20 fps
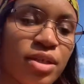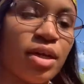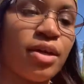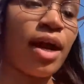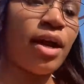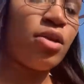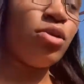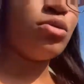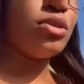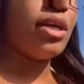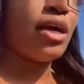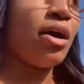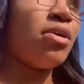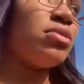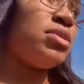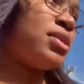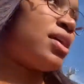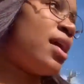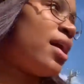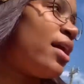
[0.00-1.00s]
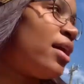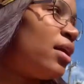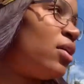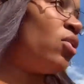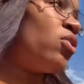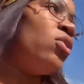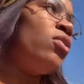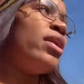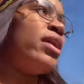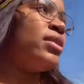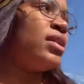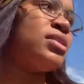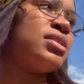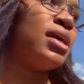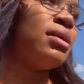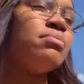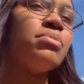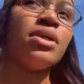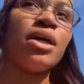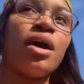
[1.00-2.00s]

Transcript: they're not usually outside all at the same